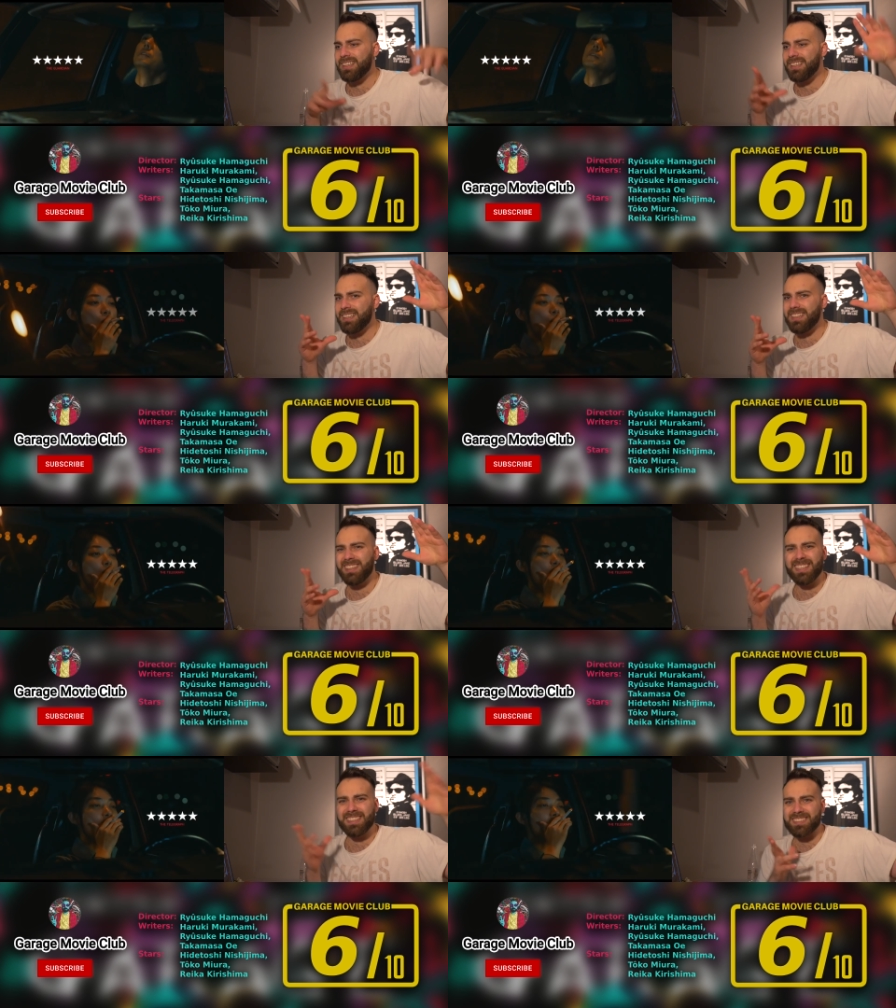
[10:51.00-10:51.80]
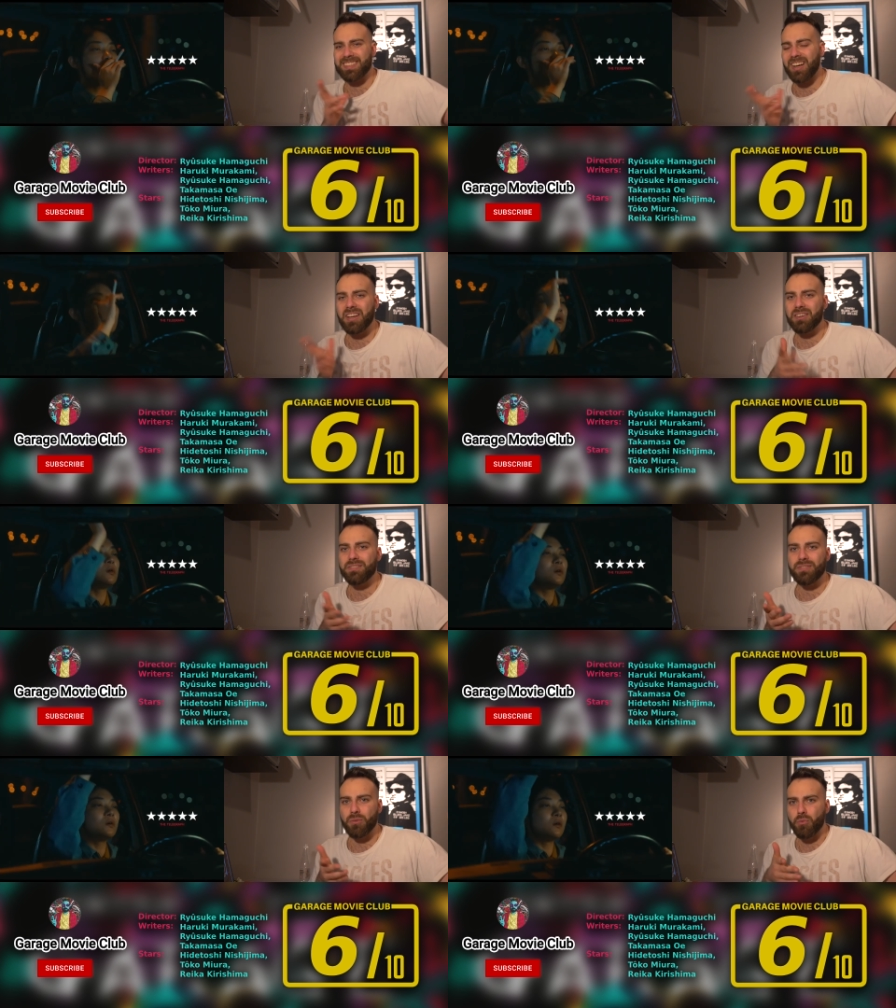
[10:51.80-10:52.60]
it's kind
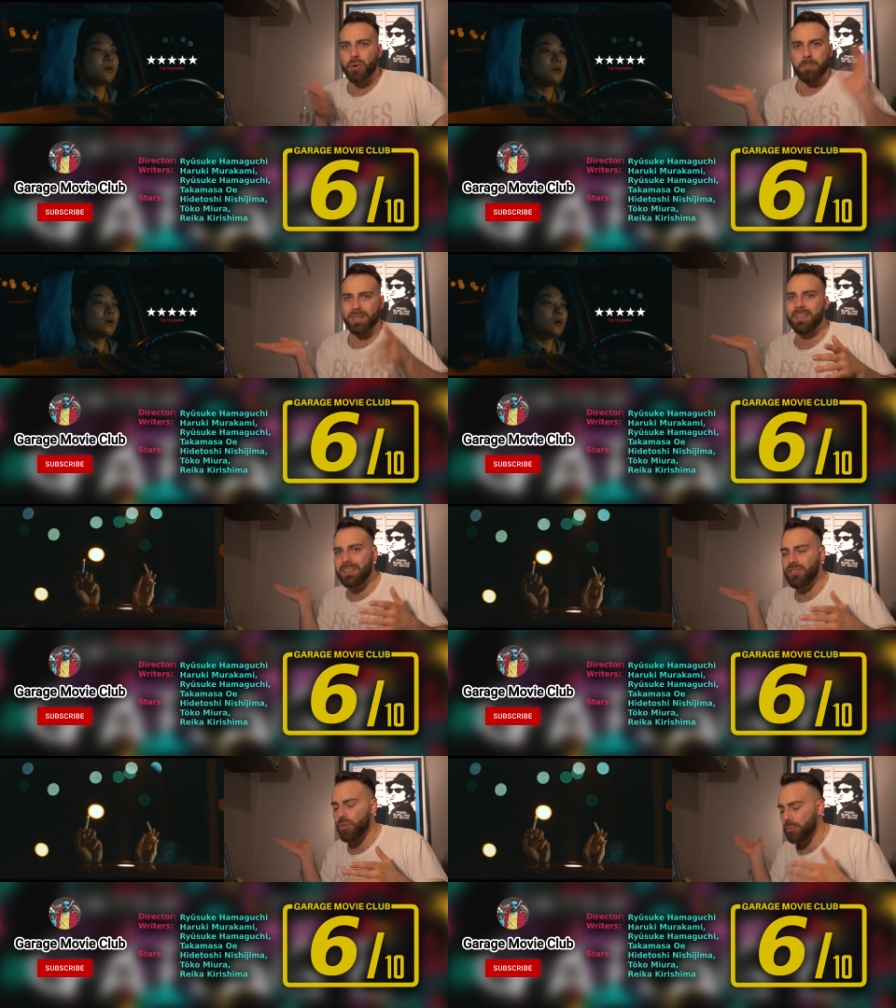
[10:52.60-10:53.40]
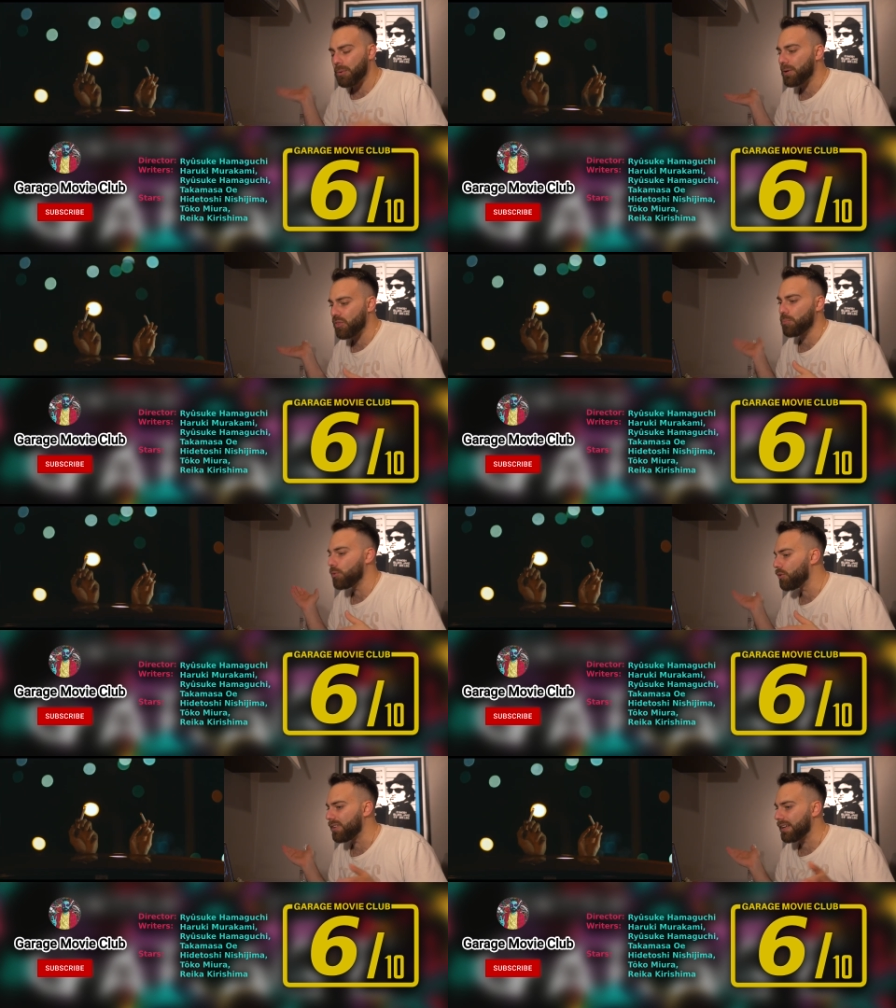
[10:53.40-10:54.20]
of repeated throughout the
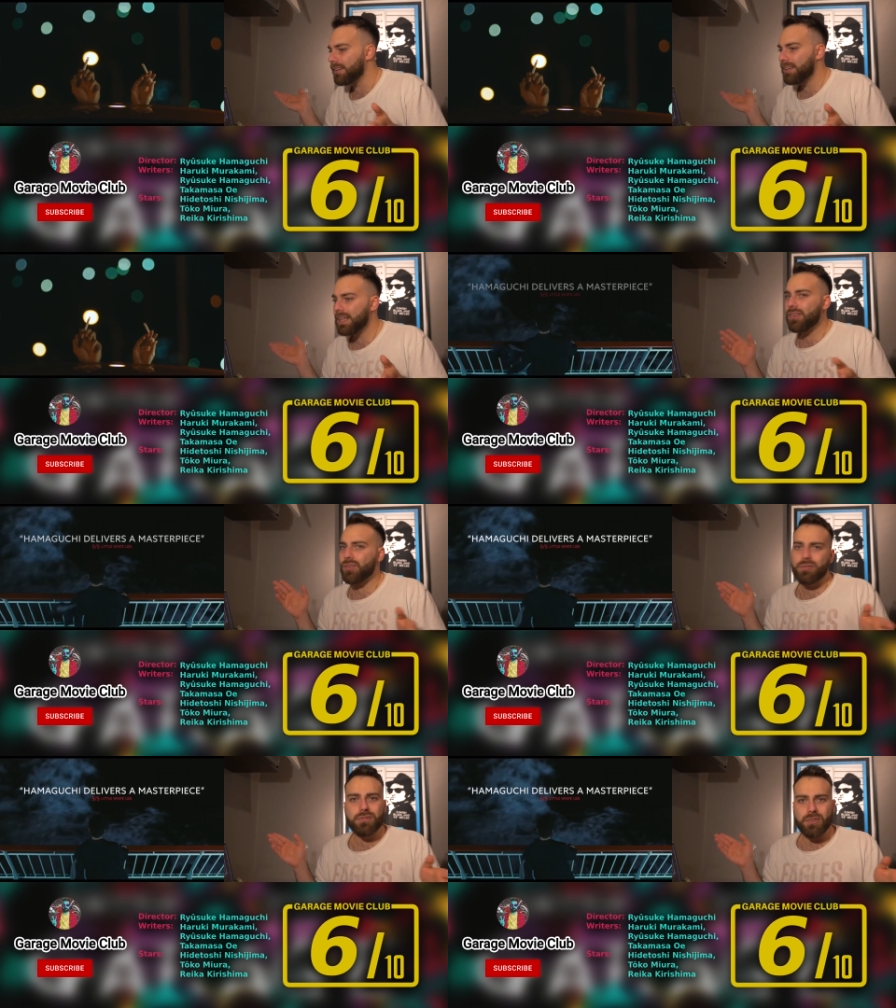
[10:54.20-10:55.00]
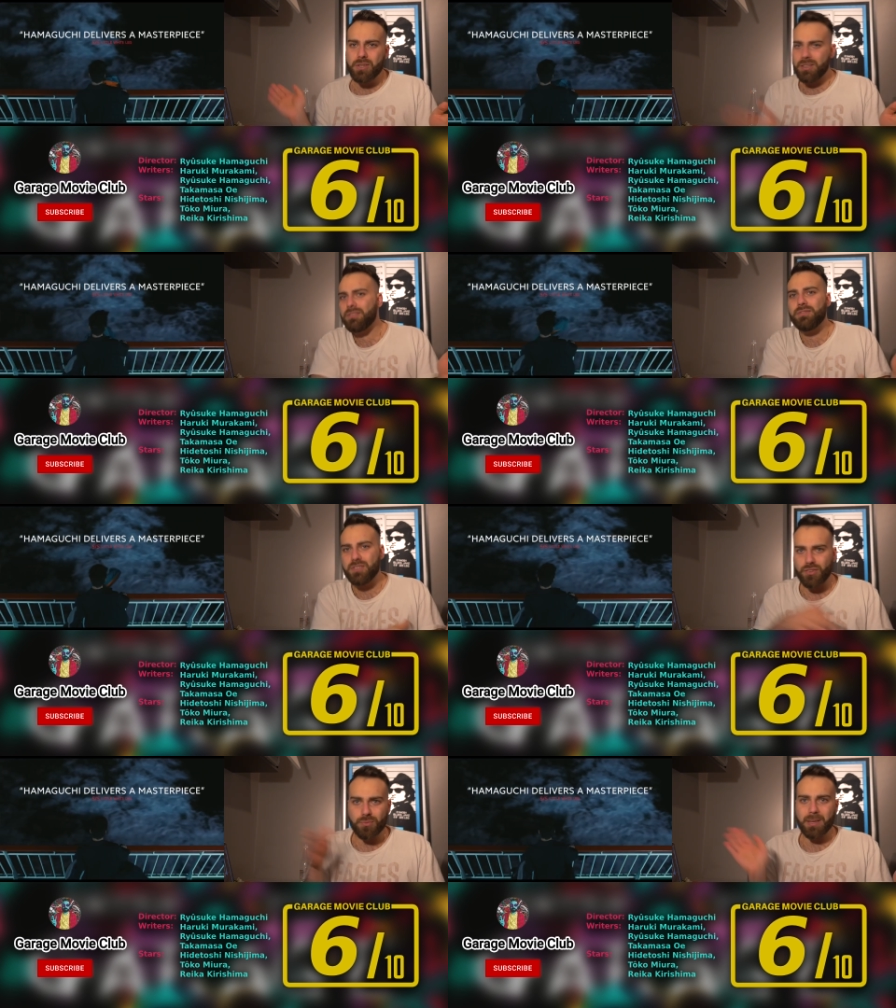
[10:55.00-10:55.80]
movie. So if you could have
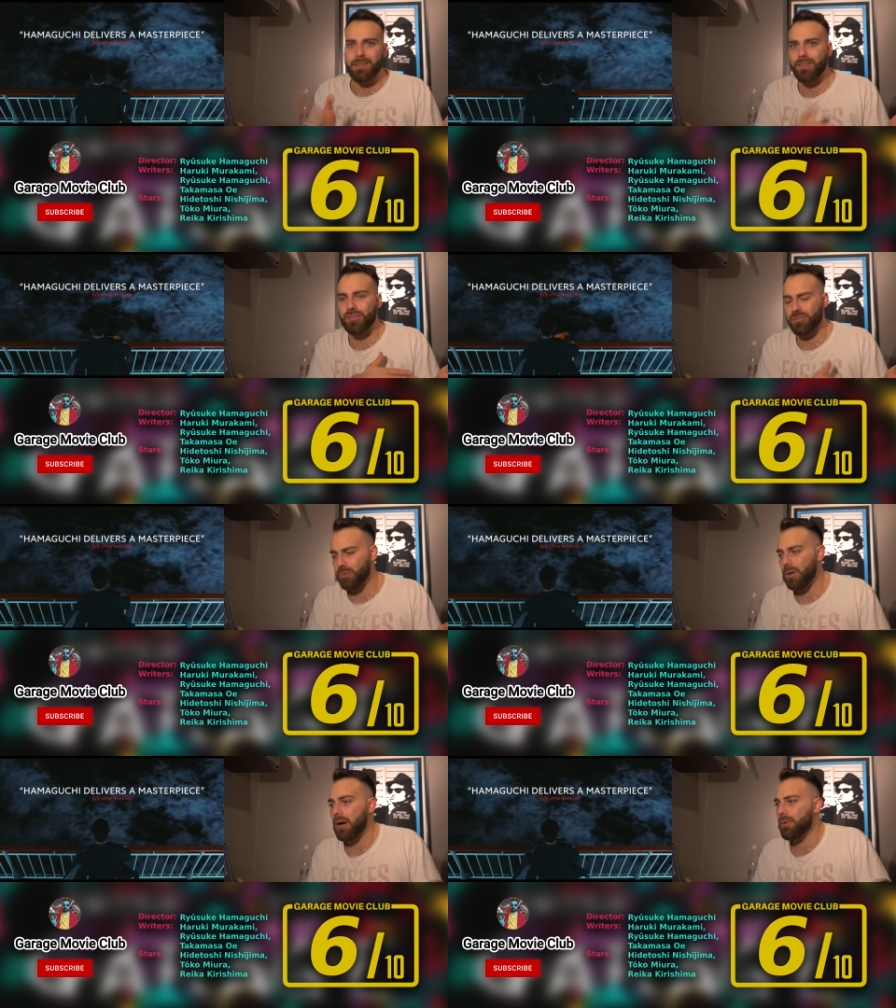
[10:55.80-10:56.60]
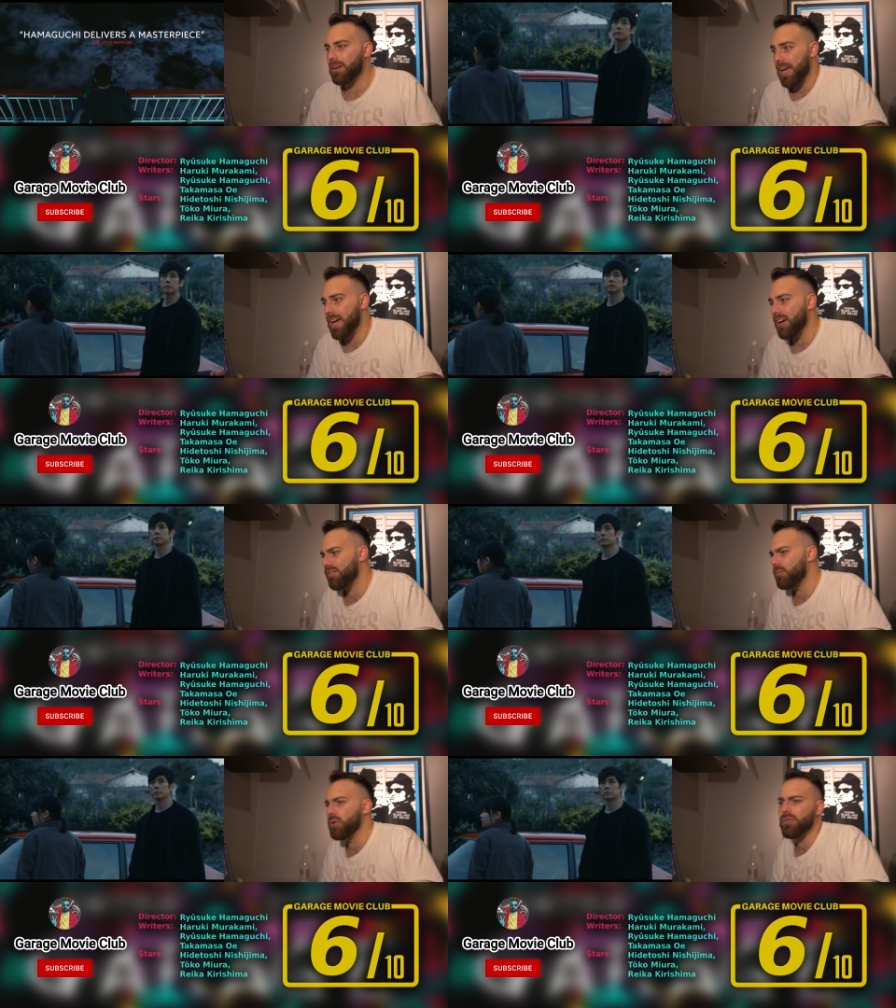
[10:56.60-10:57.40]
just made this a 2.5-hour
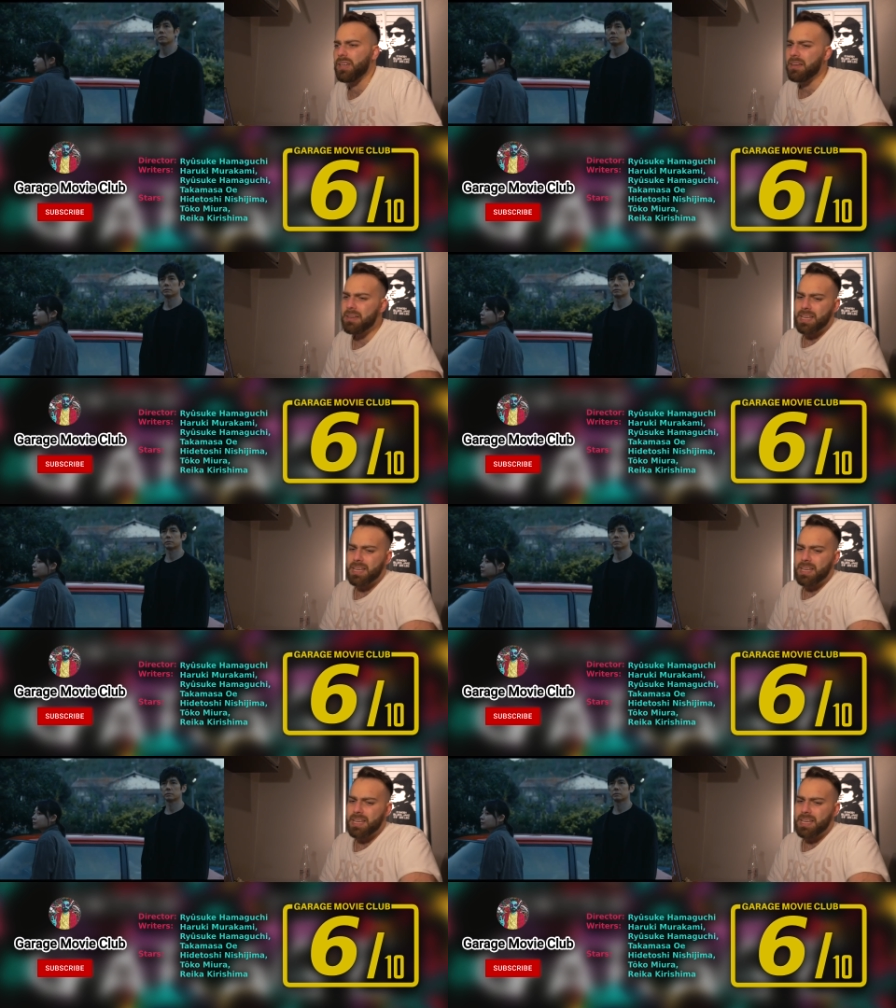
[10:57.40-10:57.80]
movie.